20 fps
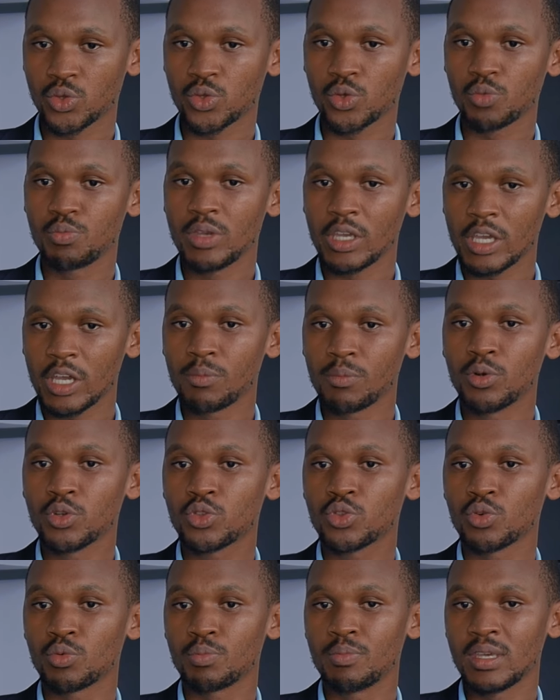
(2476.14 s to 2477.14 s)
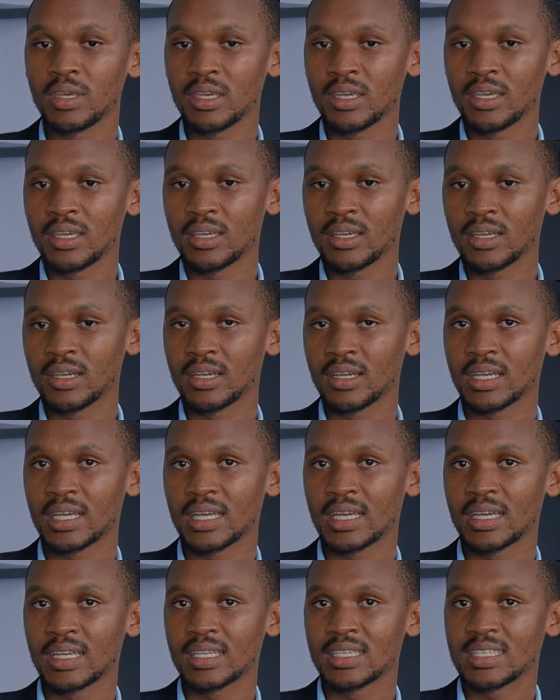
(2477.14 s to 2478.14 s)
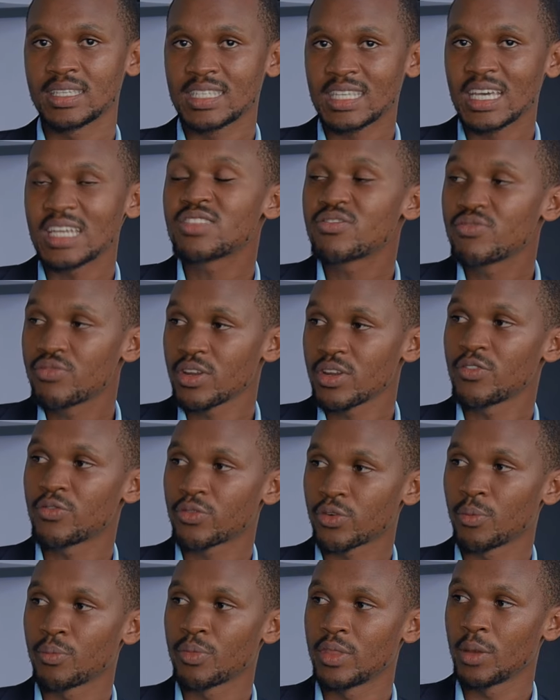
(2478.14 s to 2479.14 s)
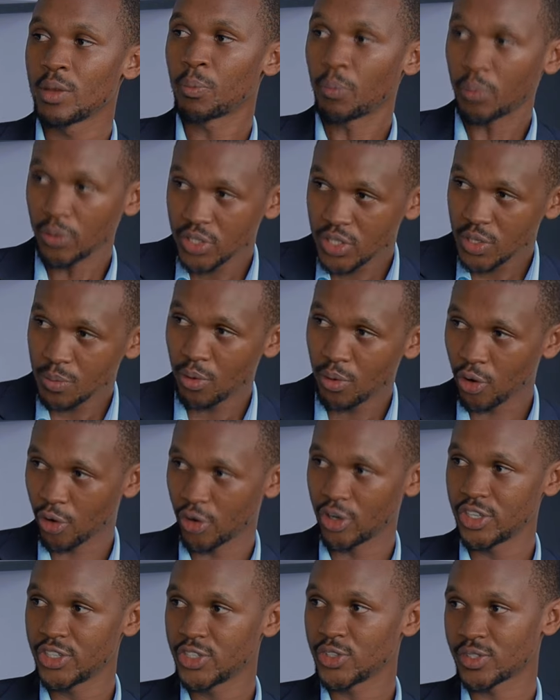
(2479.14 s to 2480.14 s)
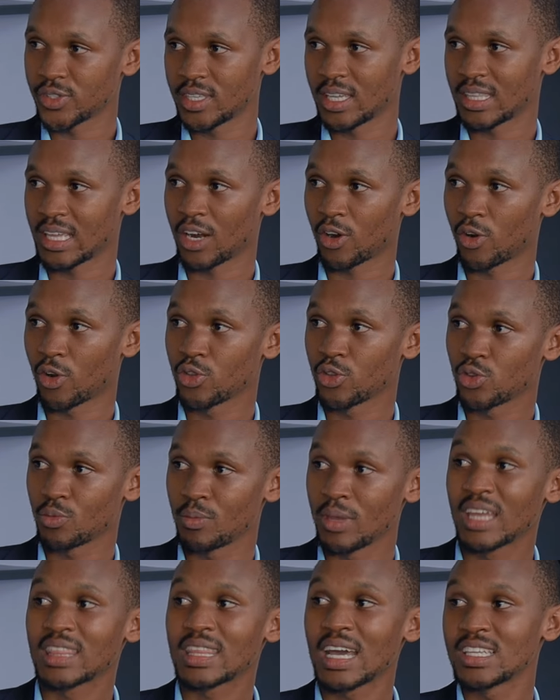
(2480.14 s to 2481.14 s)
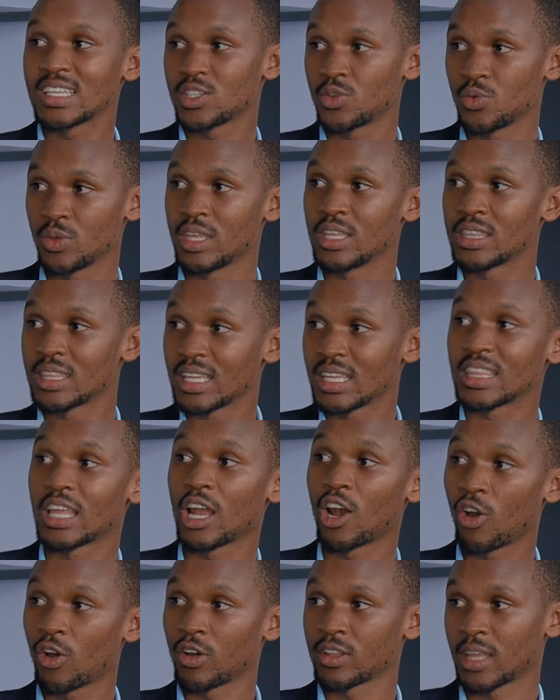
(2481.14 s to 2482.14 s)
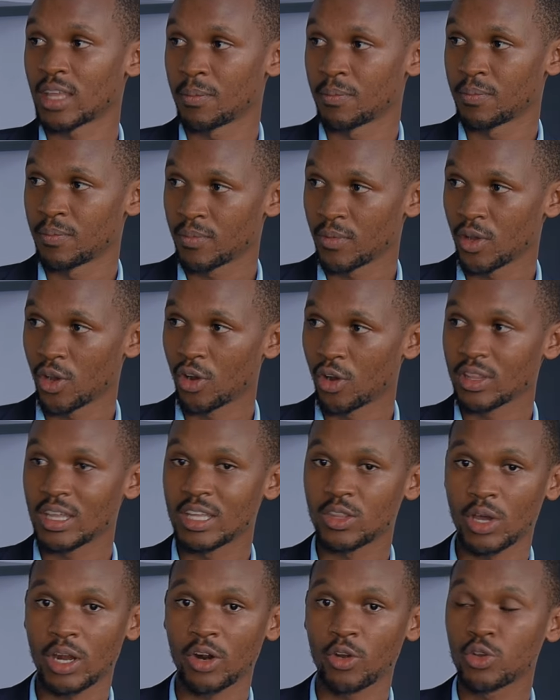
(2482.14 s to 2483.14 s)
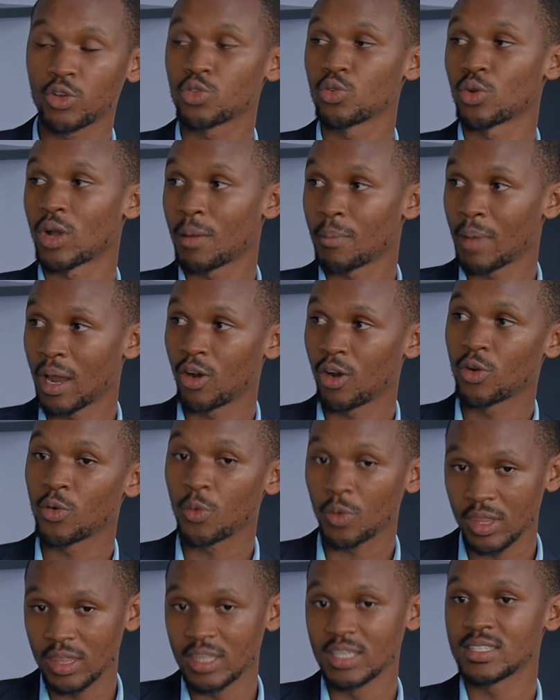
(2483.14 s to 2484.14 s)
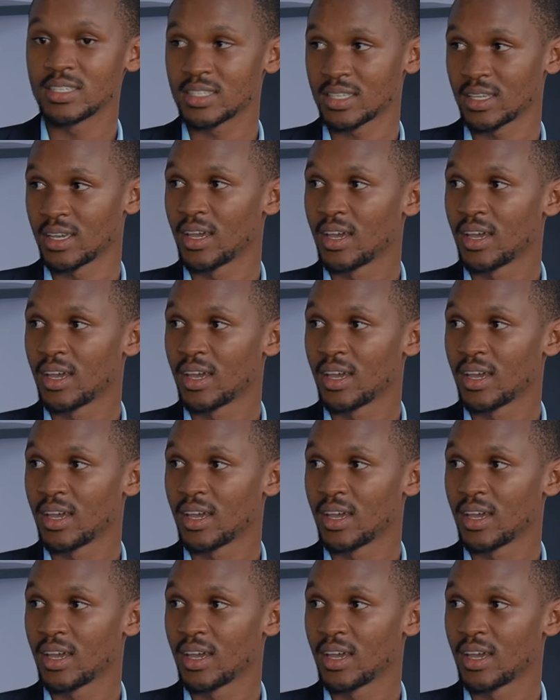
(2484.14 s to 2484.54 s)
to be able to be set free from the possible conditions that are going to be attached with it in the long term or that are going to come along yeah. with this